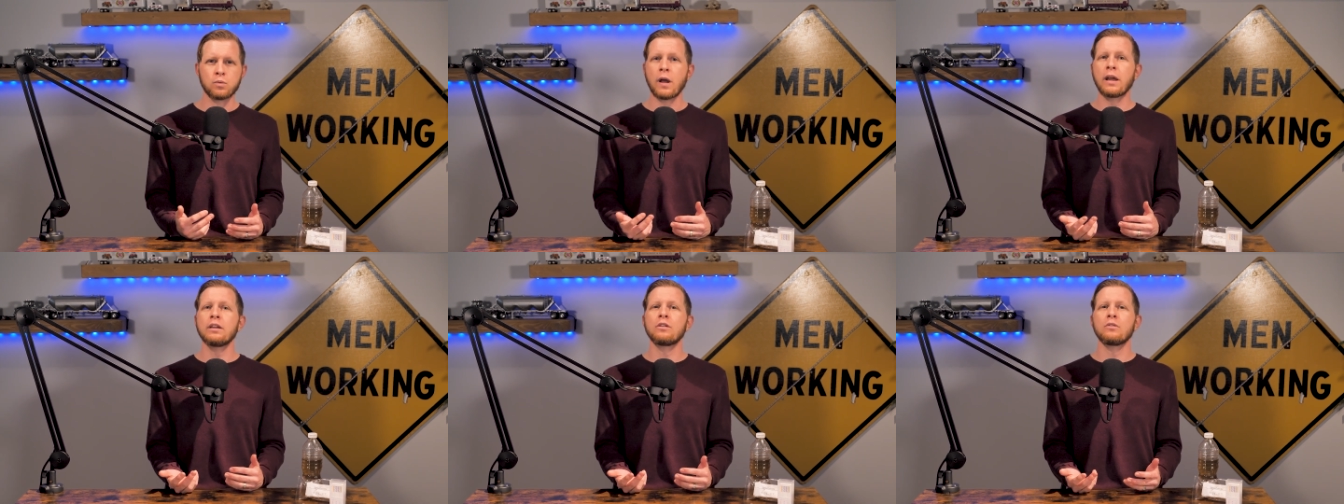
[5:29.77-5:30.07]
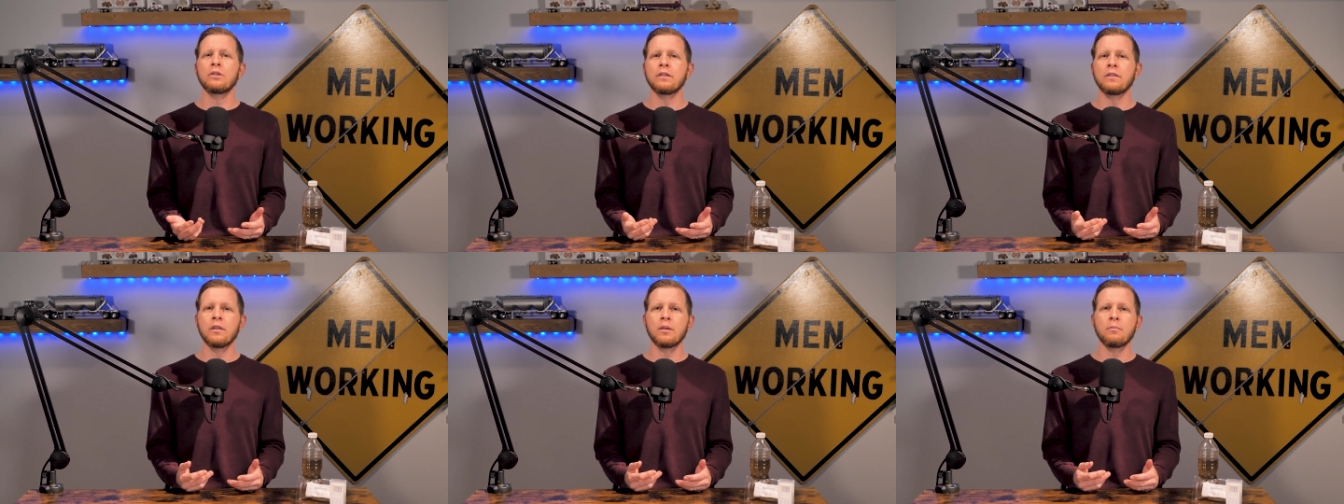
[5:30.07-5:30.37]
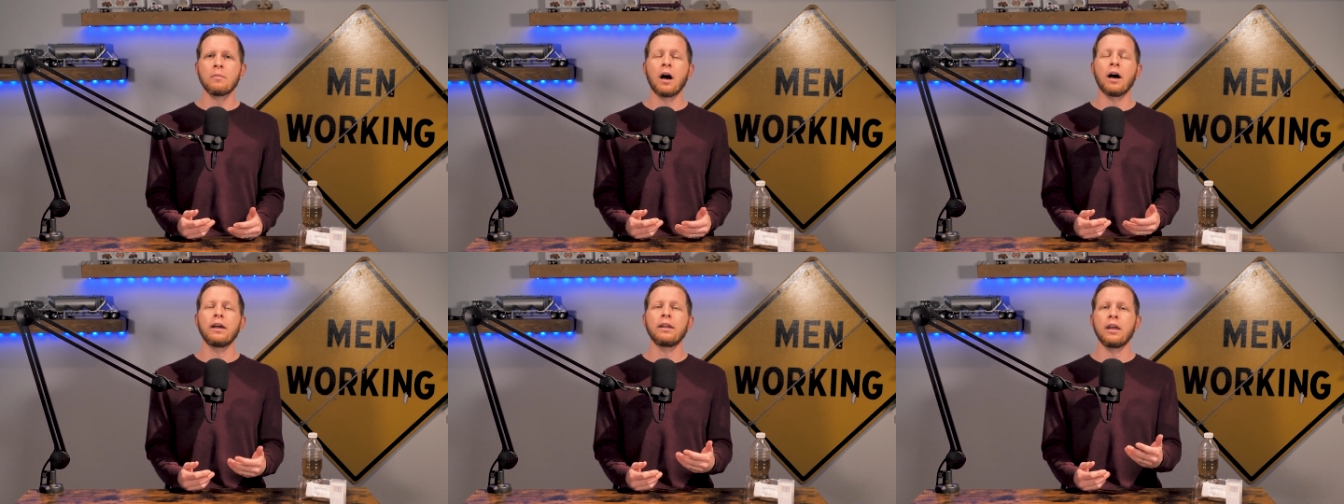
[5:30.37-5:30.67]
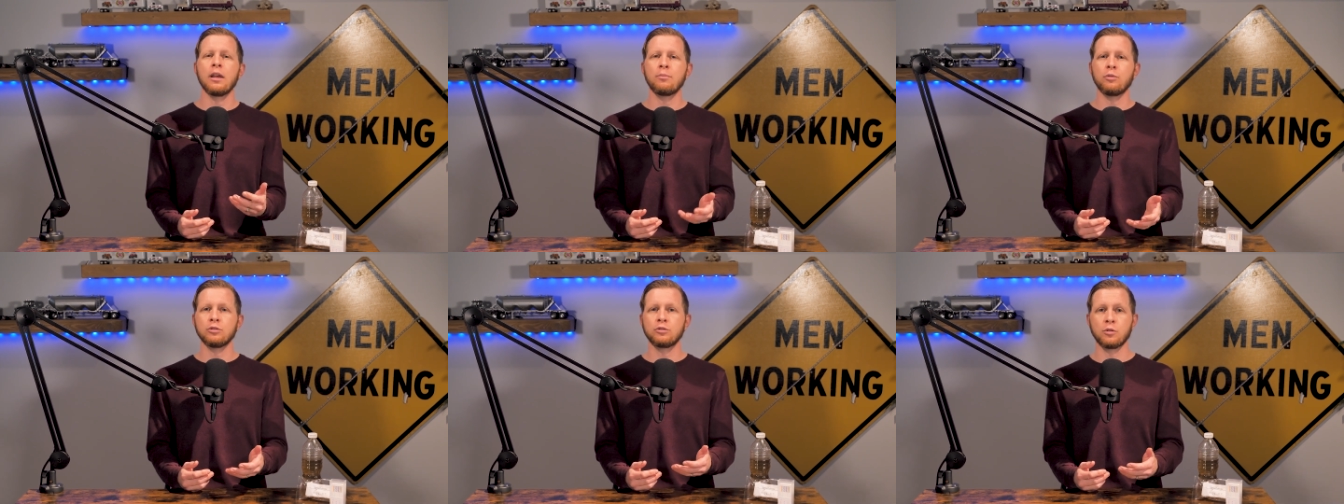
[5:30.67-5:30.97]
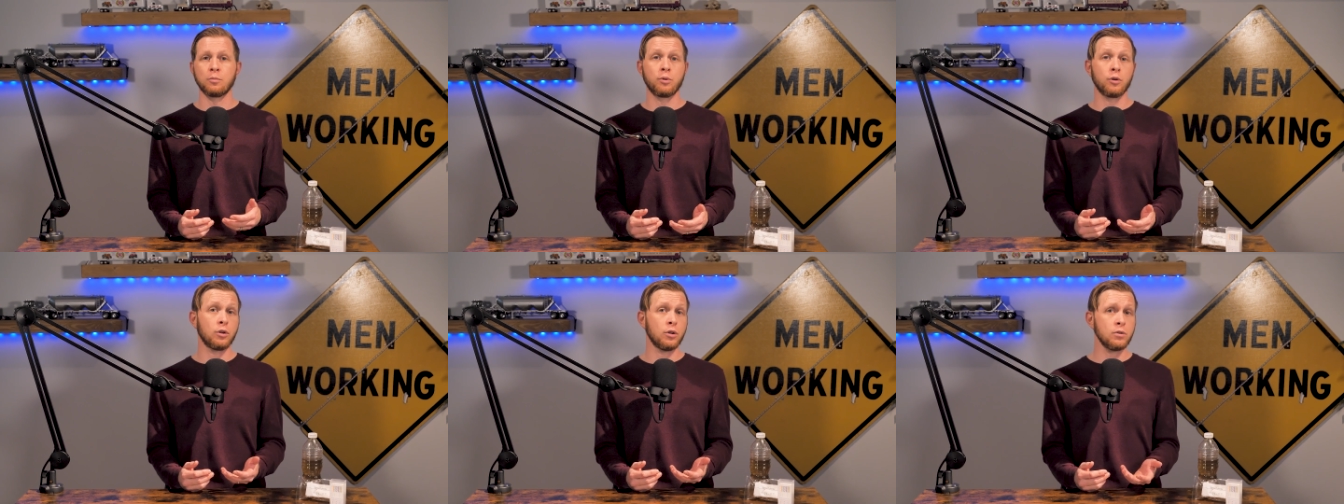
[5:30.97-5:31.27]
rendering them unable
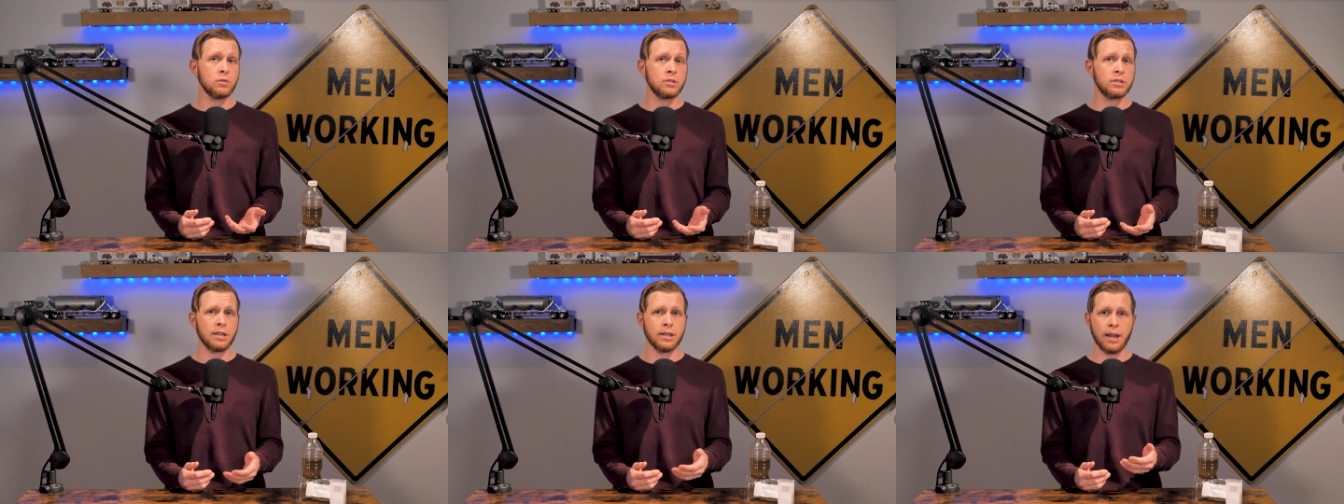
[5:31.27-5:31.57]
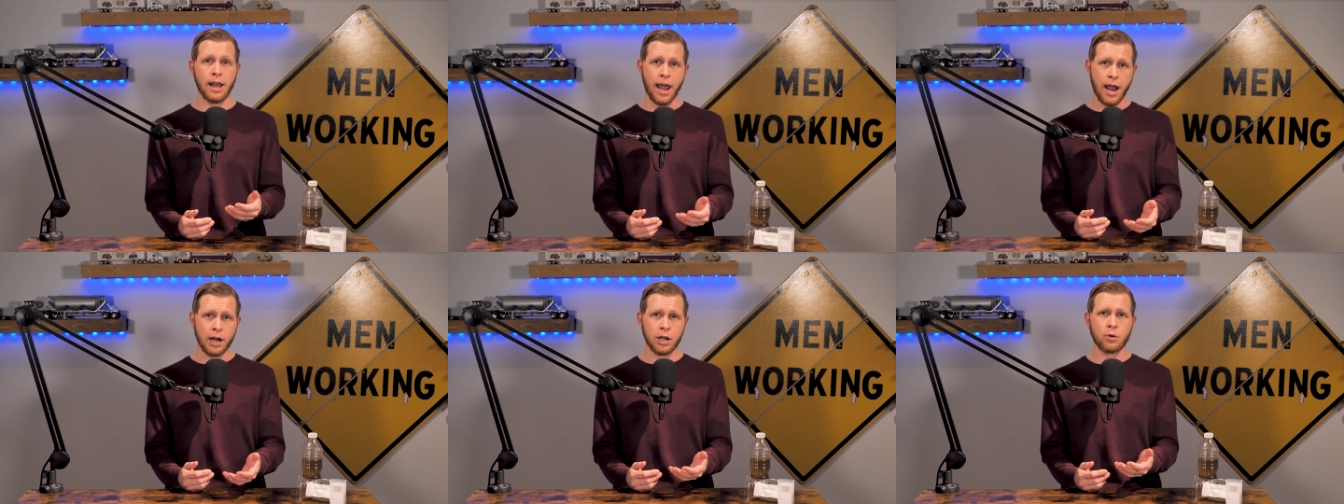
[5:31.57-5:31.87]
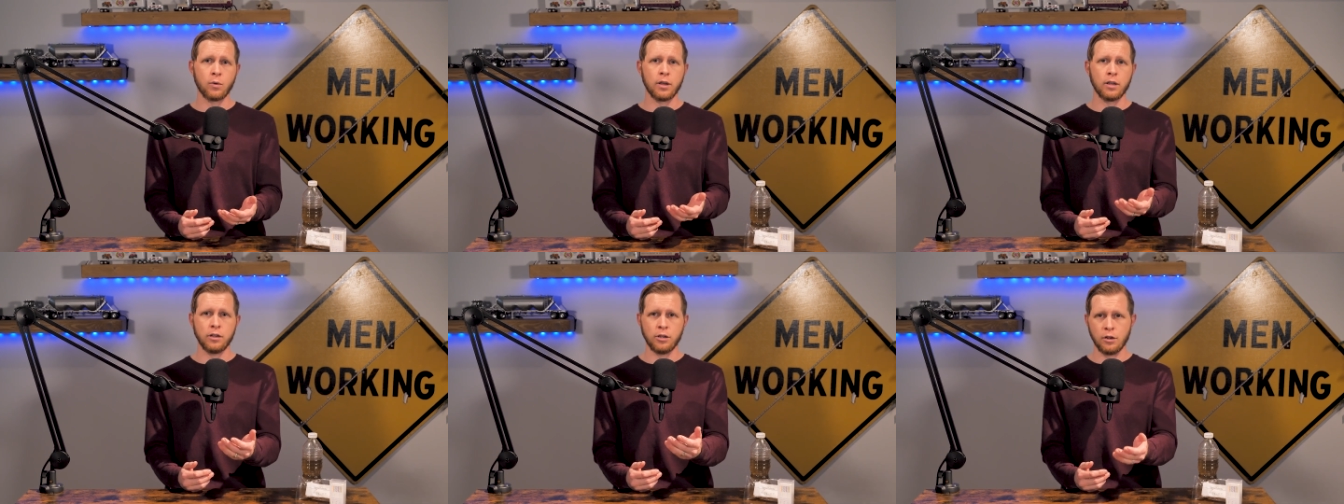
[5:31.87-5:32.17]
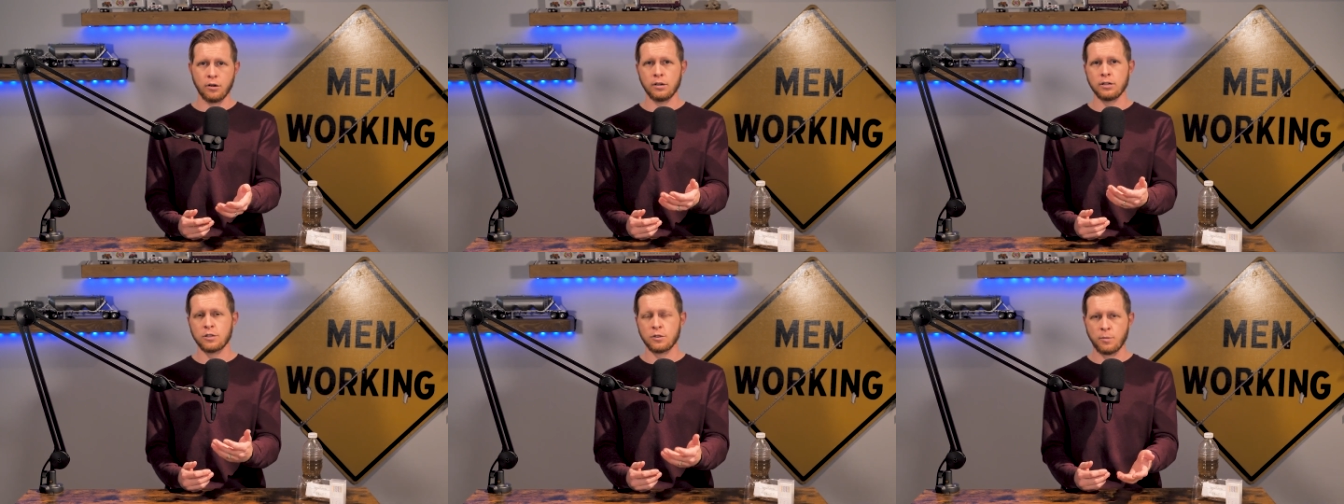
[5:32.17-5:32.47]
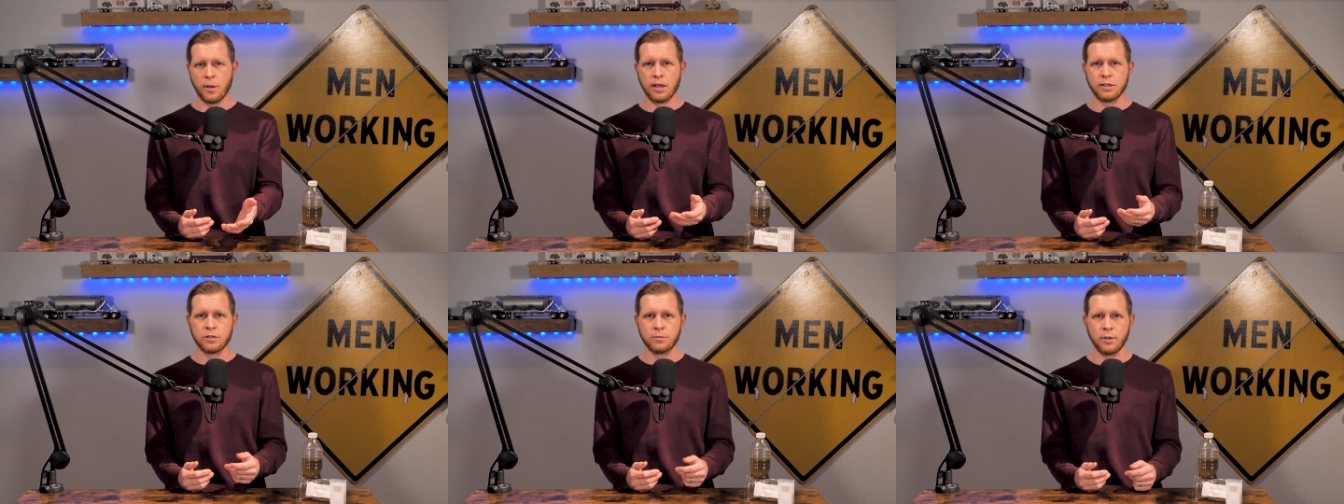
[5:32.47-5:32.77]
to produce an adequate urine
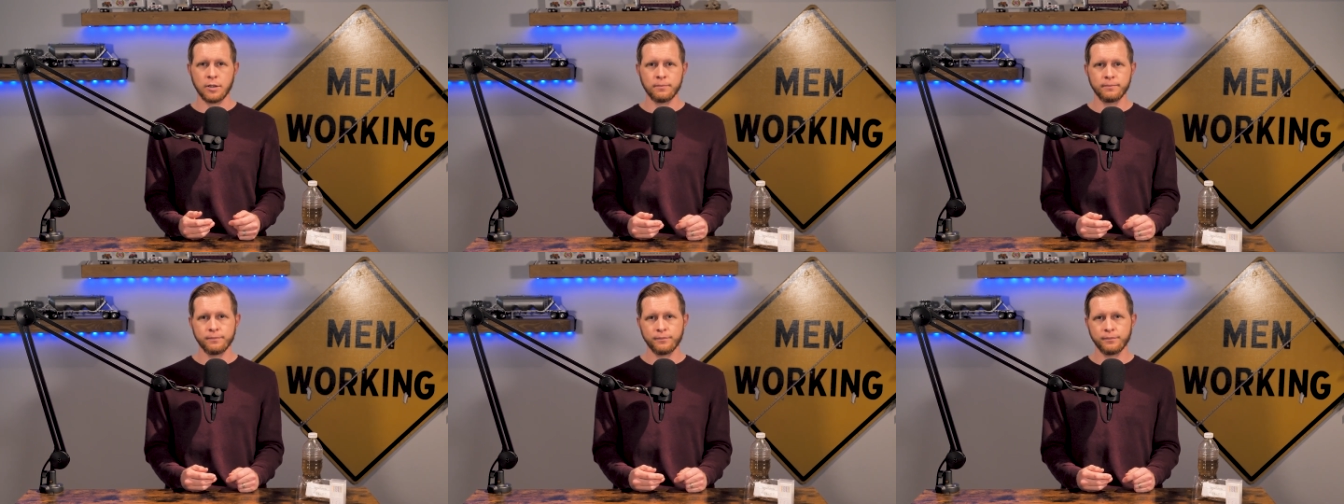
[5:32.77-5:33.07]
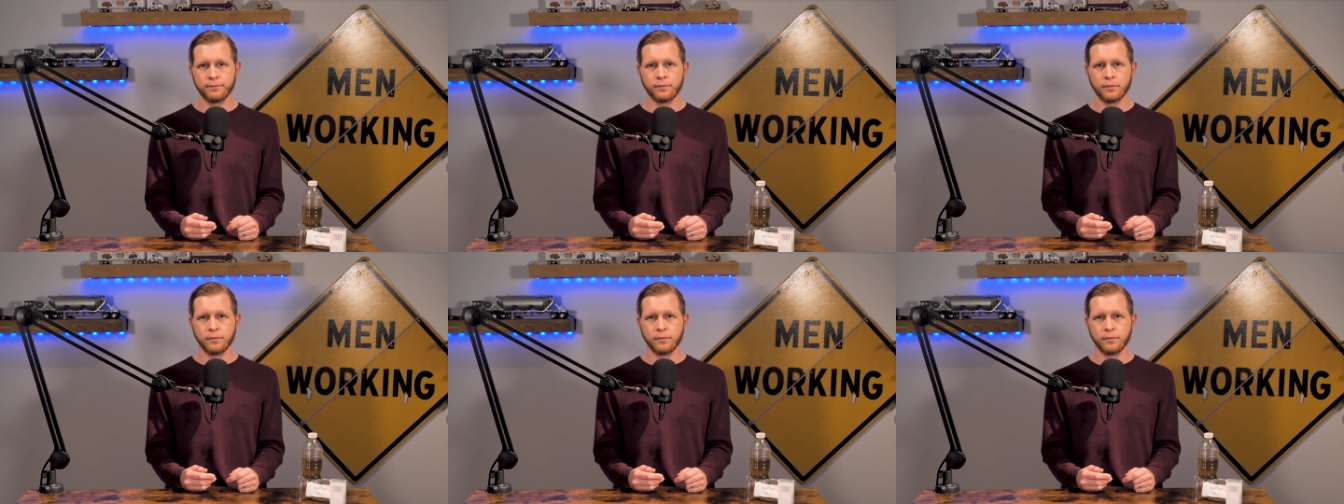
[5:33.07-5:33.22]
specimen.